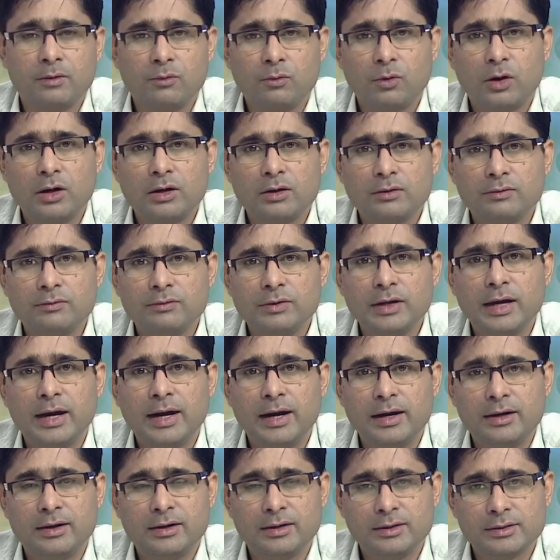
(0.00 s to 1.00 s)
what we
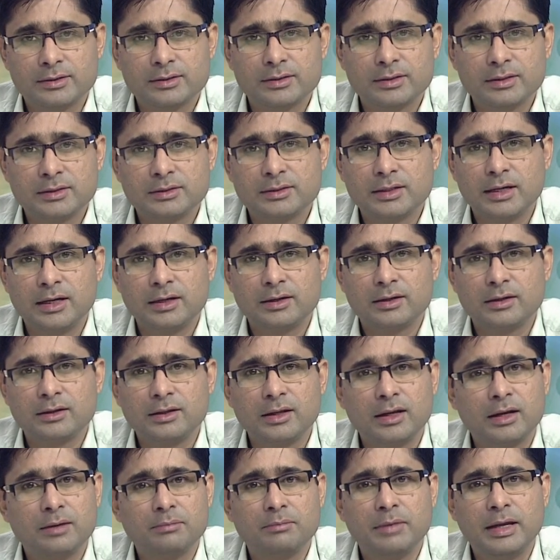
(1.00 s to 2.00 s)
had discussed that
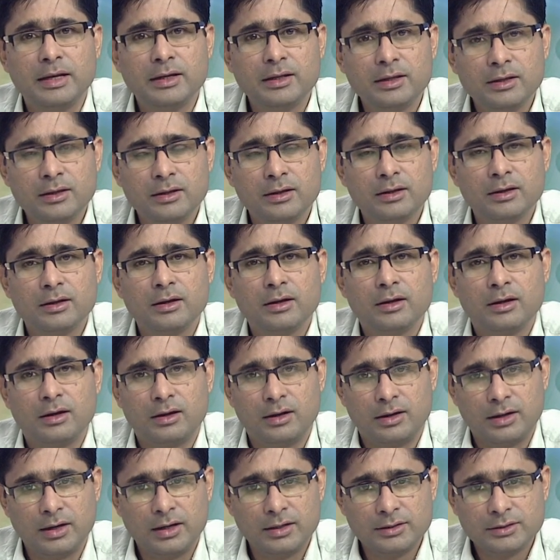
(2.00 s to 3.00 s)
there are many
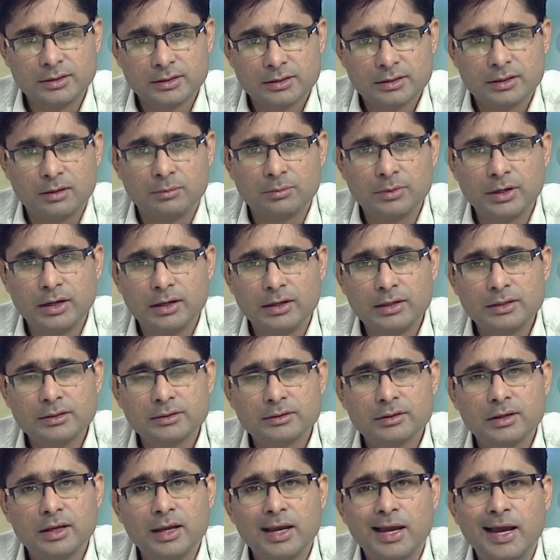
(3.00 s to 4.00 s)
uh, religious
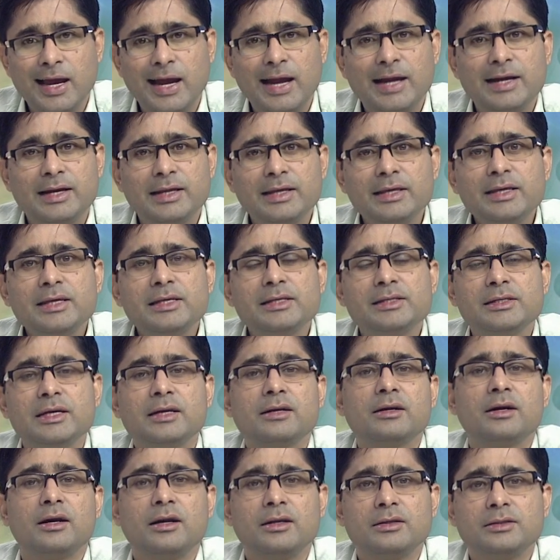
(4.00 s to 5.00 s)
communities and each
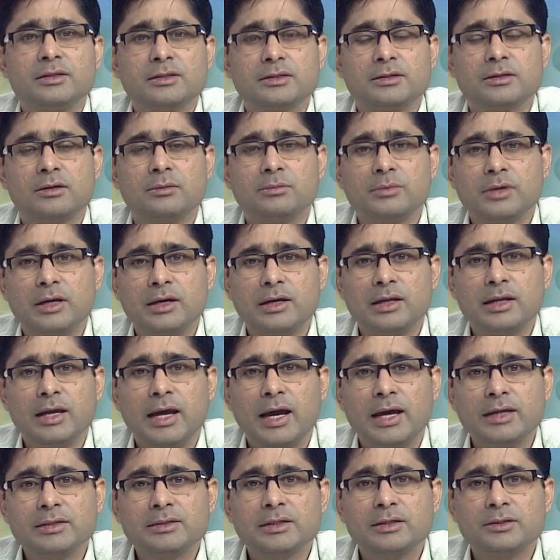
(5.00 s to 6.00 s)
and religious community
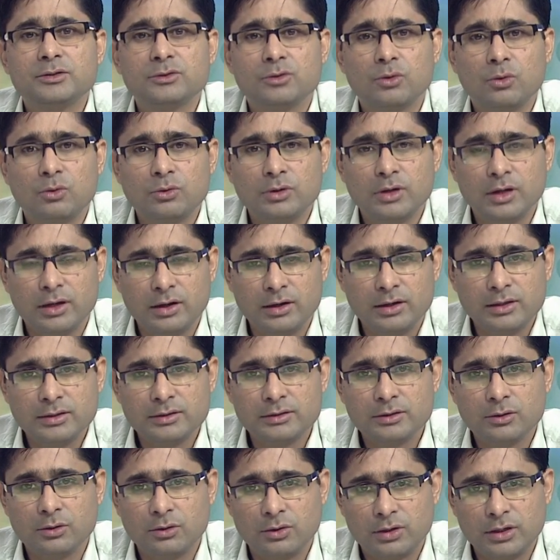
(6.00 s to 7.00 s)
has its own
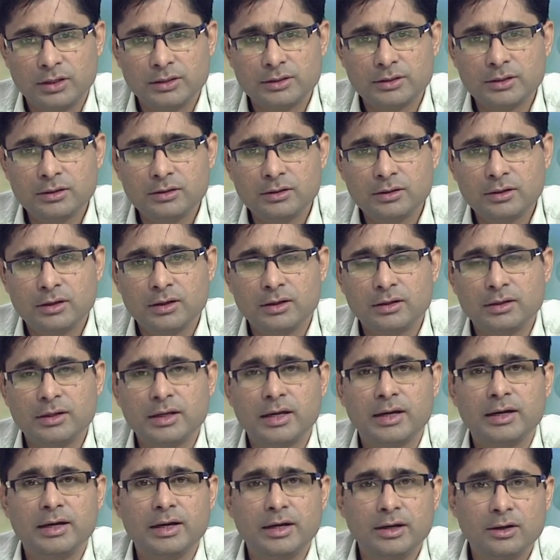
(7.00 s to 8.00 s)
origin.
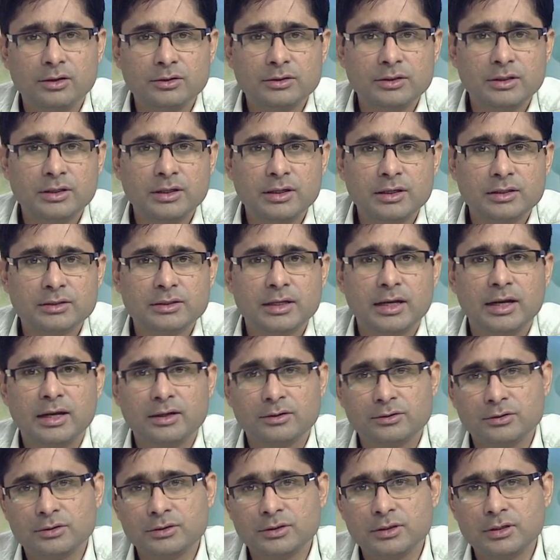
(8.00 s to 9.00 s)
They are endogenous and
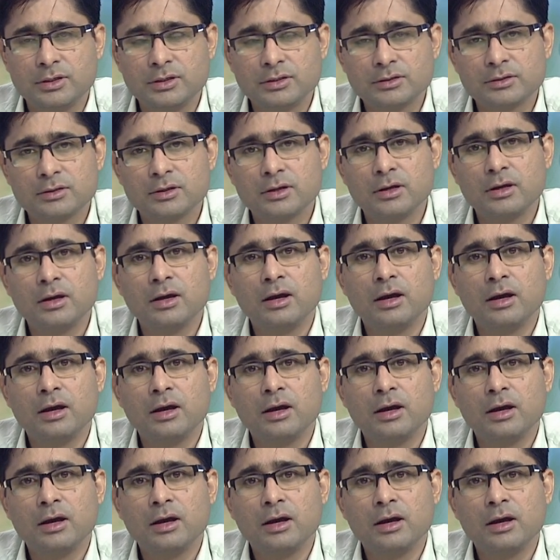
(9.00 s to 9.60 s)
exogenous.